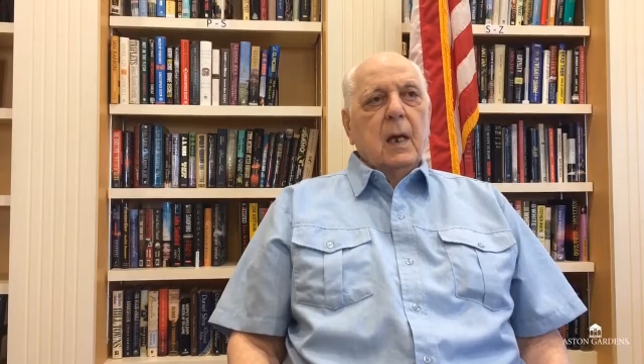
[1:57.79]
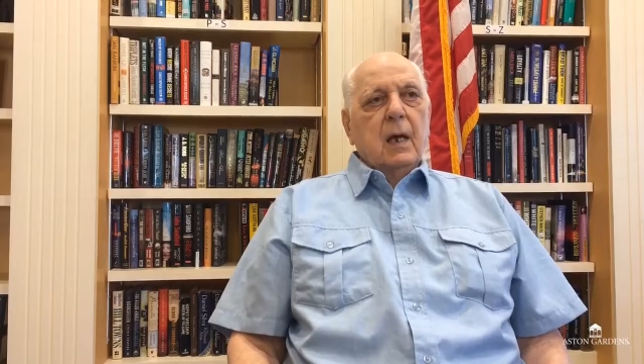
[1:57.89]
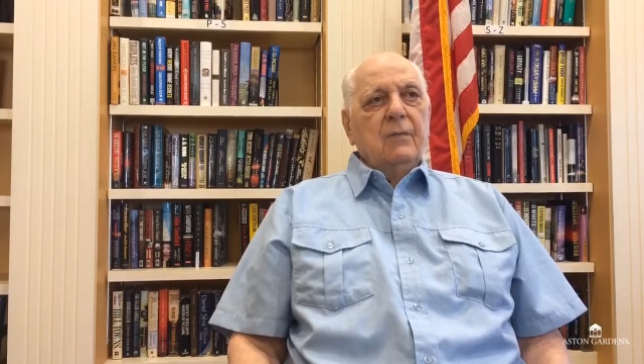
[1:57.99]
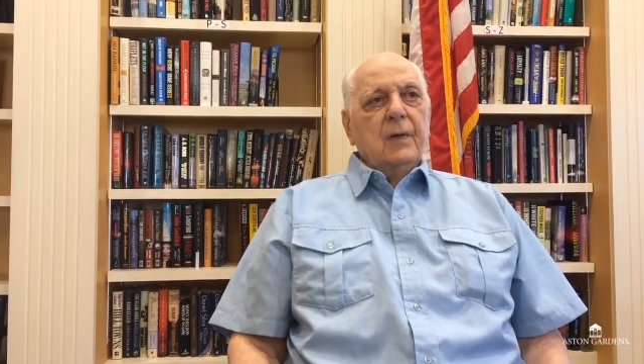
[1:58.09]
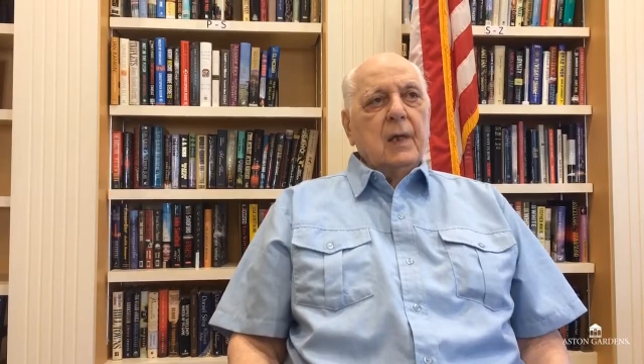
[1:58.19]

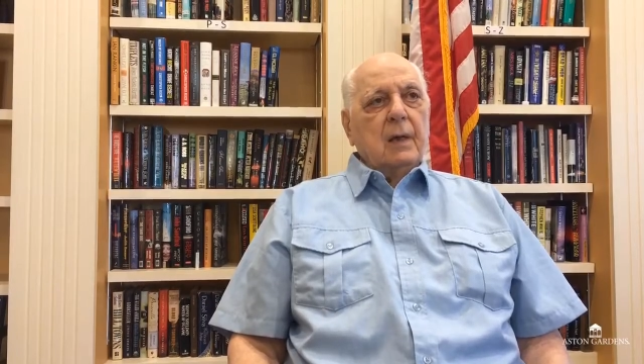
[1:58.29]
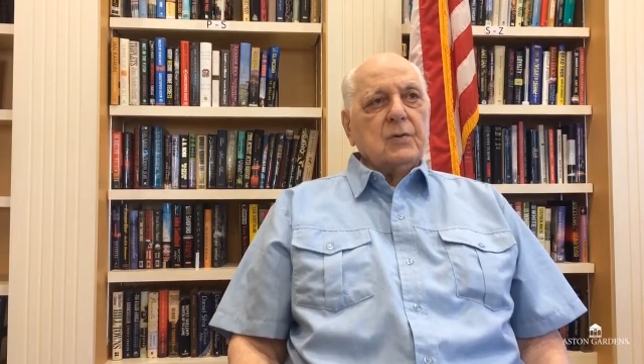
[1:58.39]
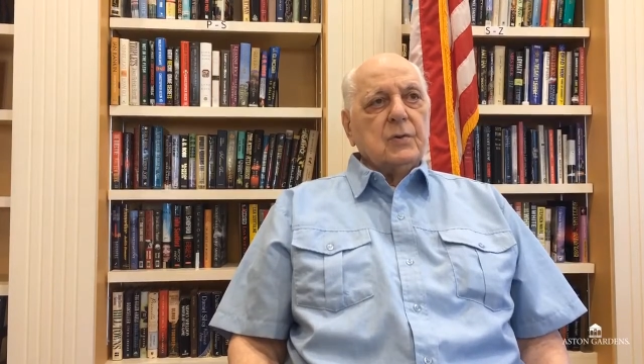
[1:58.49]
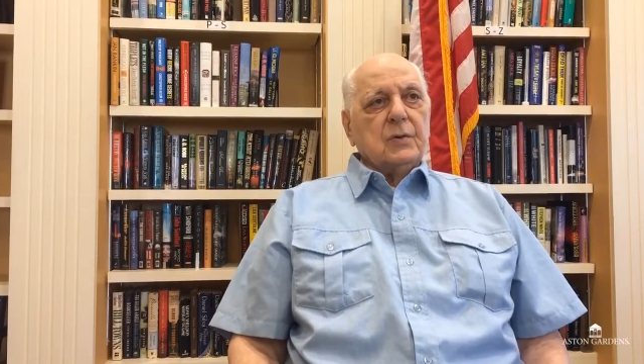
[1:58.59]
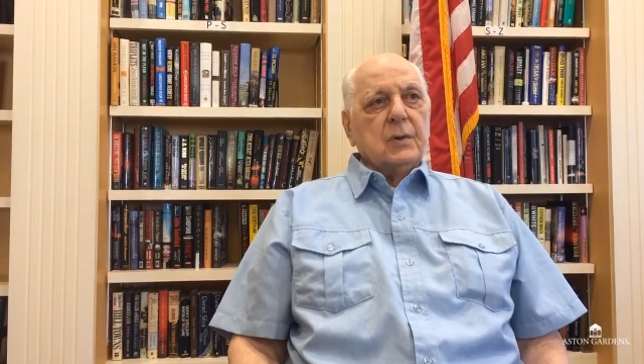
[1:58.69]
heavy
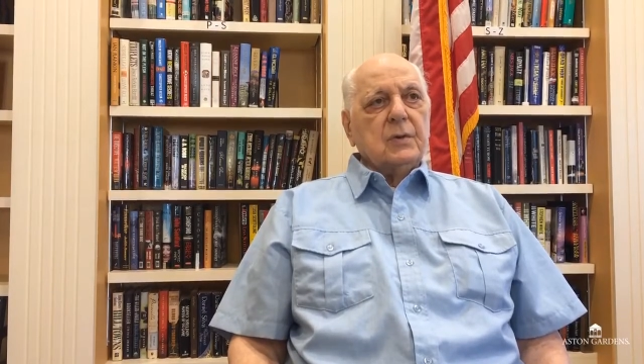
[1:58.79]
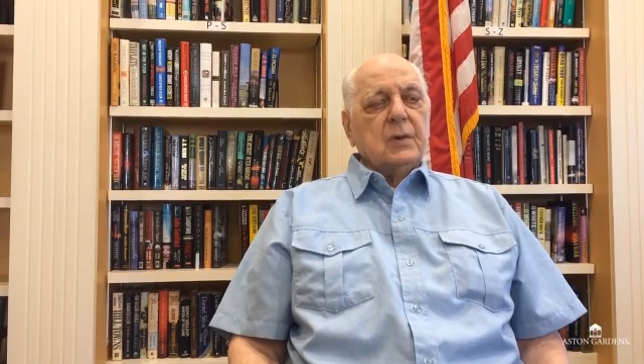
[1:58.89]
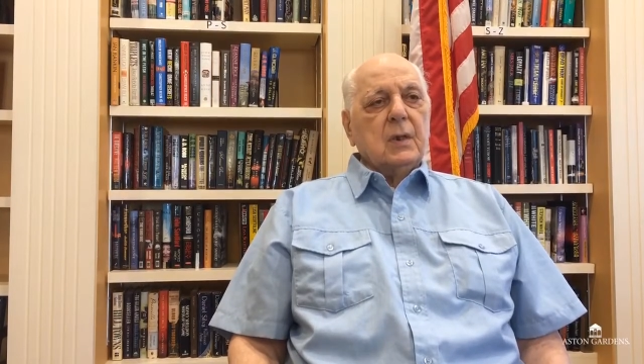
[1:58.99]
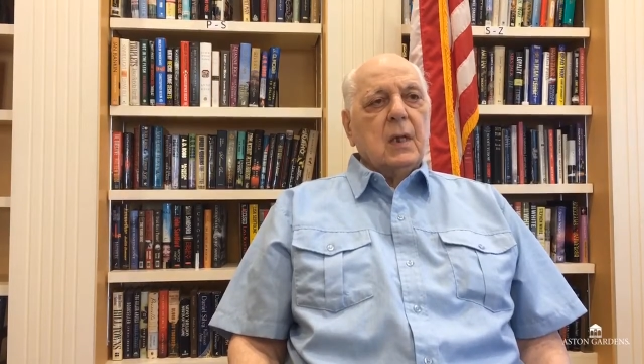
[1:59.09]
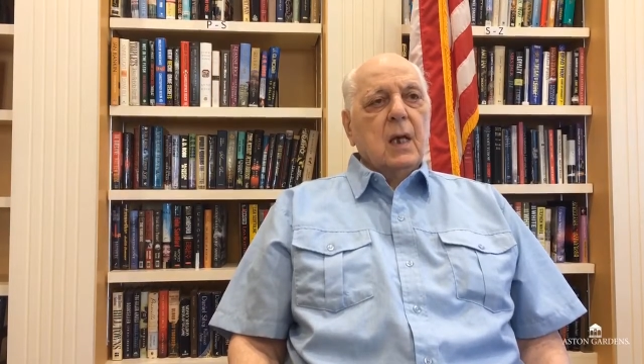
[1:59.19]
casualties.
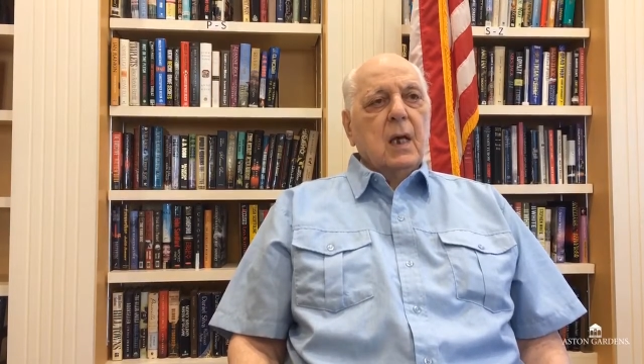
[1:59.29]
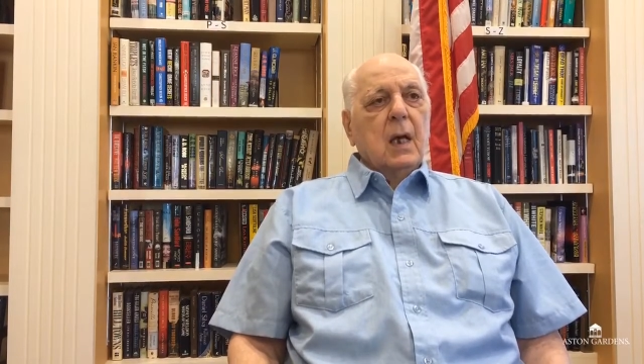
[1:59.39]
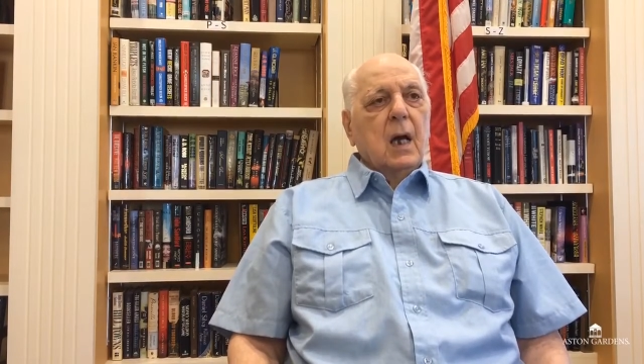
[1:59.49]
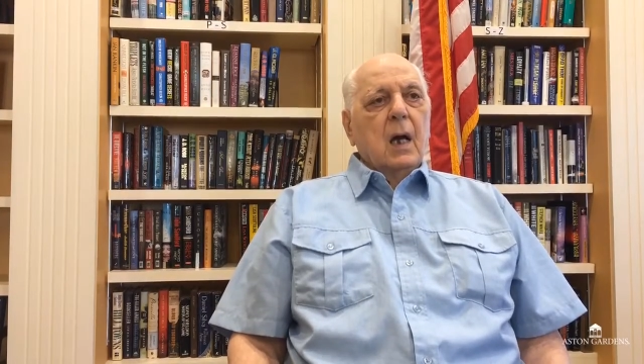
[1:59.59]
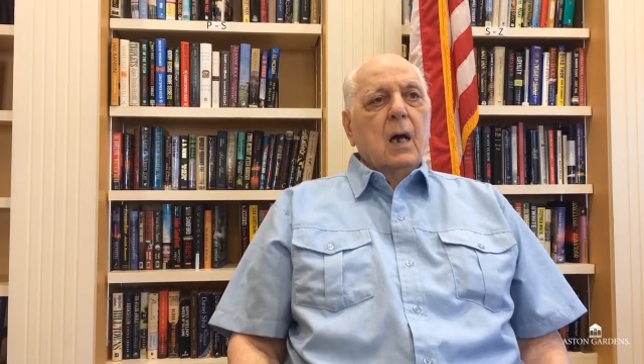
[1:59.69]

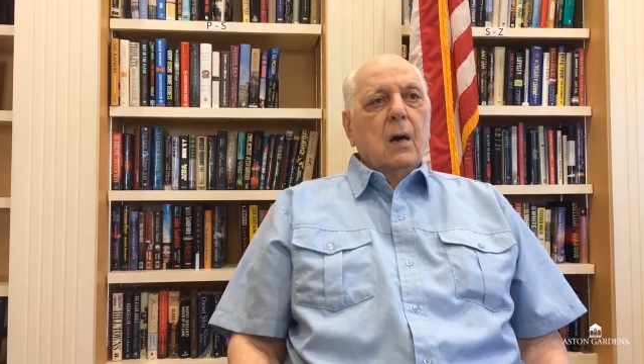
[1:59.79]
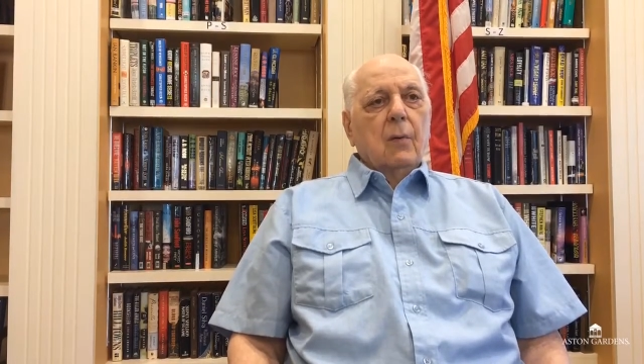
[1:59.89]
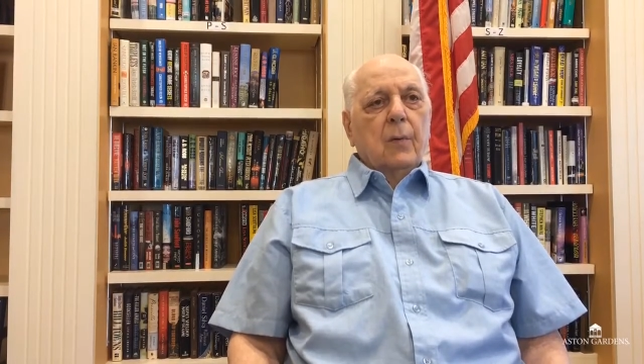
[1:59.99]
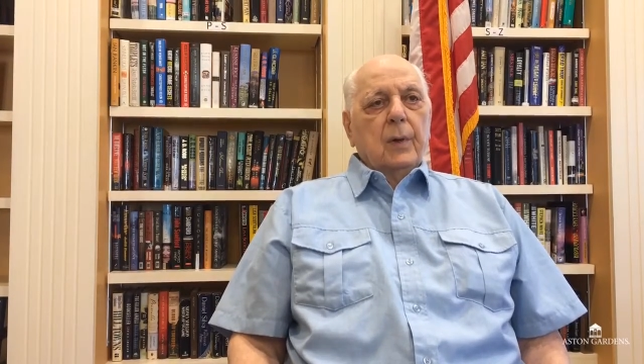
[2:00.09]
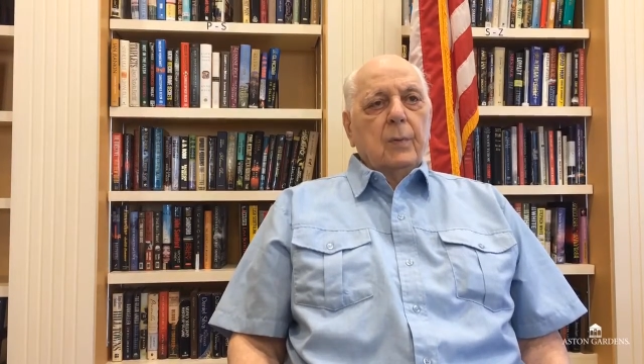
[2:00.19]

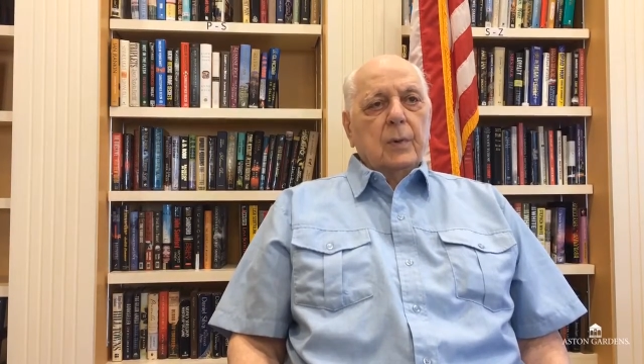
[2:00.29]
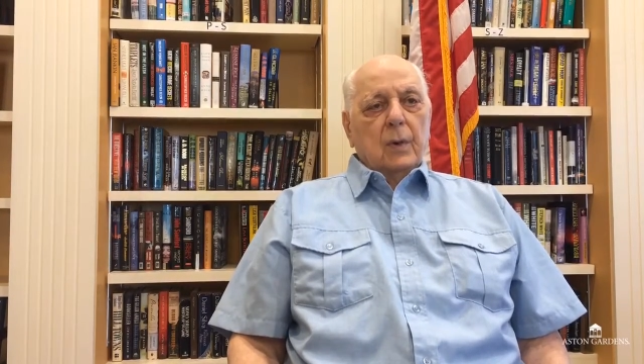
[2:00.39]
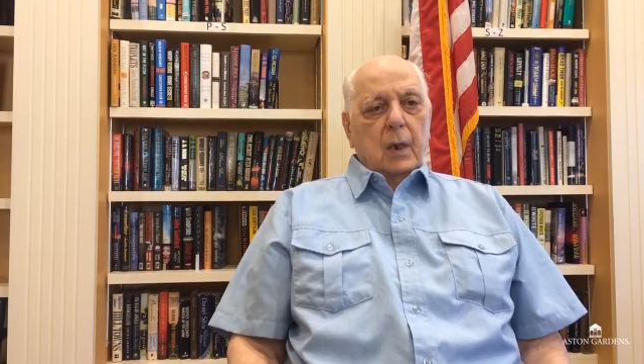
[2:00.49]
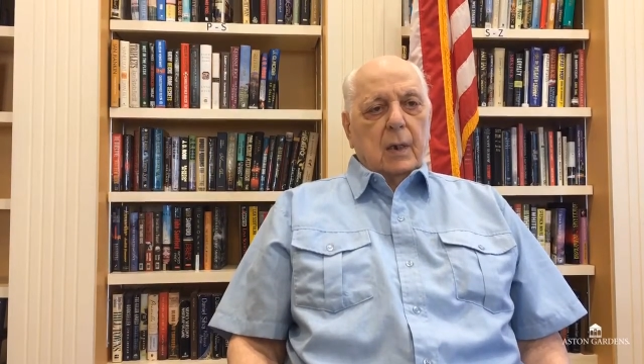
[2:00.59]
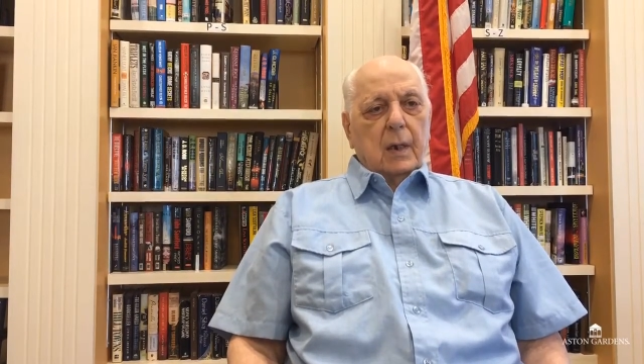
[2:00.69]
We were
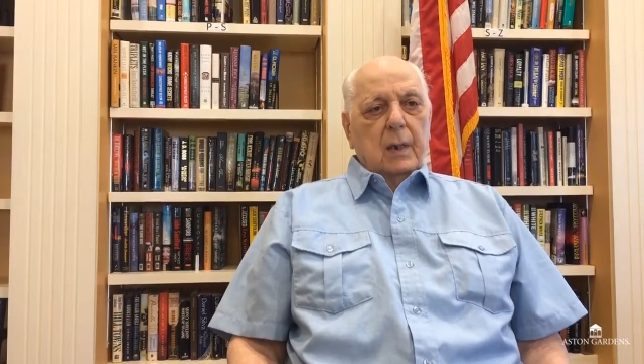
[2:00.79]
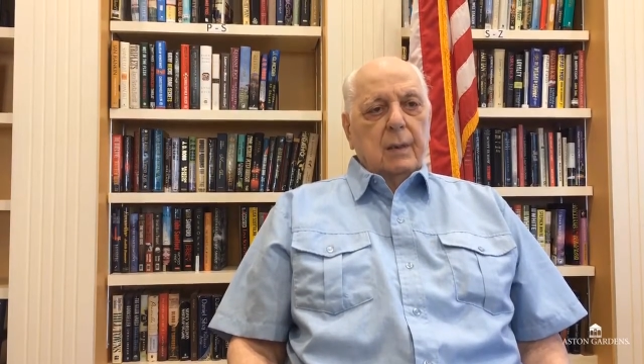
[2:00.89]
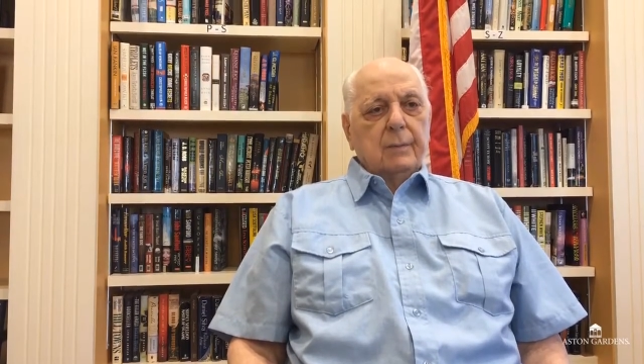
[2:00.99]
lucky.